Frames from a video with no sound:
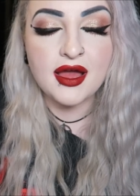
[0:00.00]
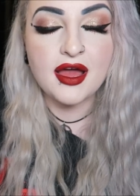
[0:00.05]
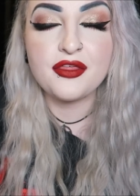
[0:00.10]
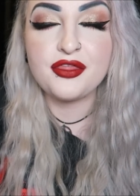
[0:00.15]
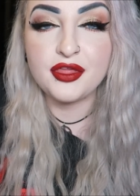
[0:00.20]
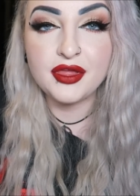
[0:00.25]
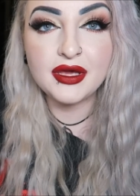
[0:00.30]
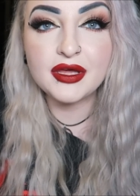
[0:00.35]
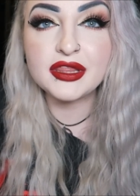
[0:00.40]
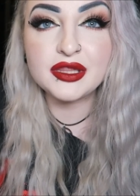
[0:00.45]
I
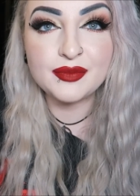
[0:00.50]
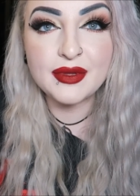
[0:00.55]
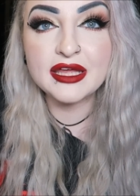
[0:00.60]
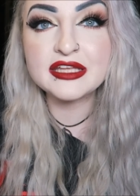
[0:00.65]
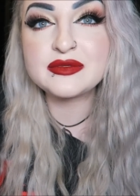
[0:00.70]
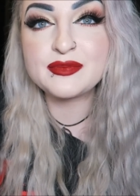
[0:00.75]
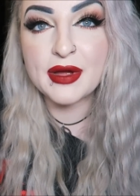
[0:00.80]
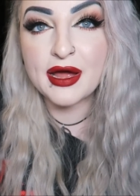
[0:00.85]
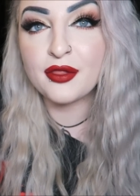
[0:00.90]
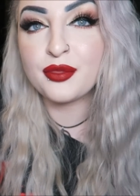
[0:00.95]
think, the
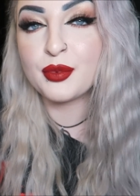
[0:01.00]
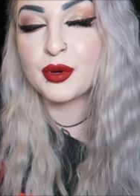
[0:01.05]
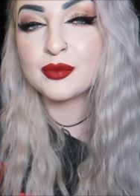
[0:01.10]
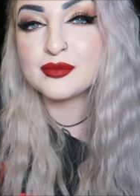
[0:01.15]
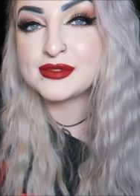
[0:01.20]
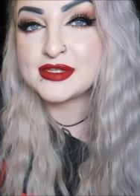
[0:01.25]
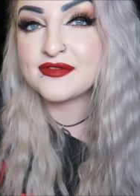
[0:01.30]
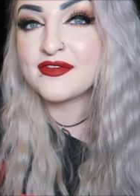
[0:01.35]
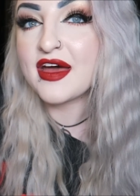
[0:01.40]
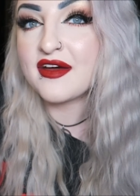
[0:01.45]
best bath
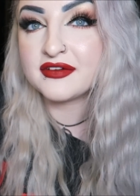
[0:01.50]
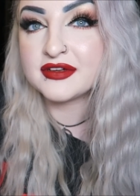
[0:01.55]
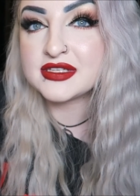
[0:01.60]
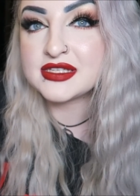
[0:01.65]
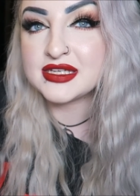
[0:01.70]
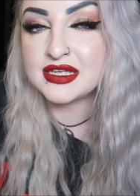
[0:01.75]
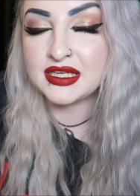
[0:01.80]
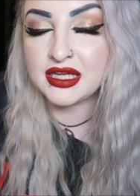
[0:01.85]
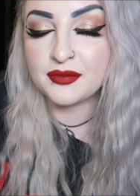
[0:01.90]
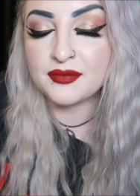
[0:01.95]
bombs I've ever
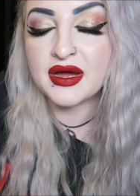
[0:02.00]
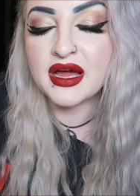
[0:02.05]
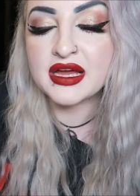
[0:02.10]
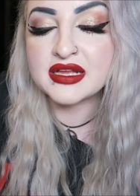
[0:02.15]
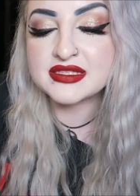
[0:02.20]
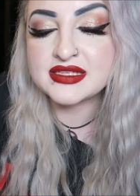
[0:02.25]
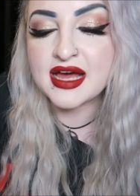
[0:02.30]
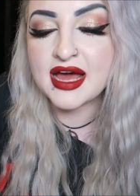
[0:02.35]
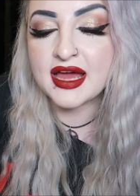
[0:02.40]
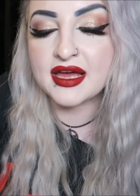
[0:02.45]
seen in my
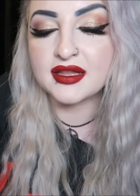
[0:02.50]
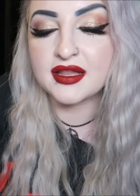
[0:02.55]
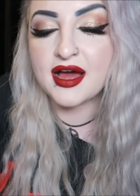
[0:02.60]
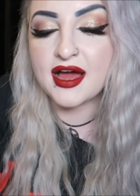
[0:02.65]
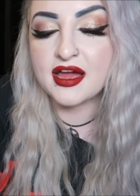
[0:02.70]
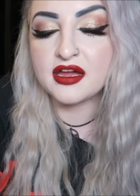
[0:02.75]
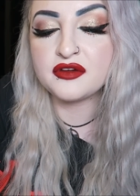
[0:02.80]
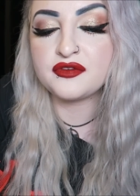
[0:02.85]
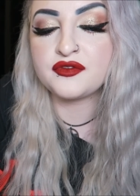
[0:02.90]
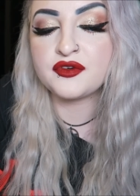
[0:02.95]
entire
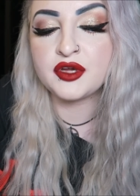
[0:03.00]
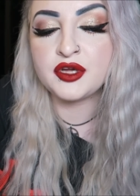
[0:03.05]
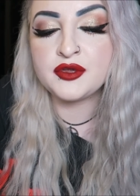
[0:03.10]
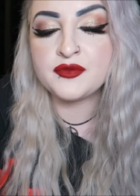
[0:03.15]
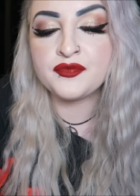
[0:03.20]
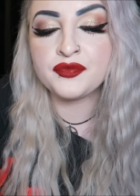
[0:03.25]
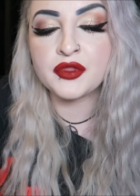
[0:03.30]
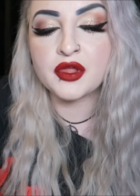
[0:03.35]
life.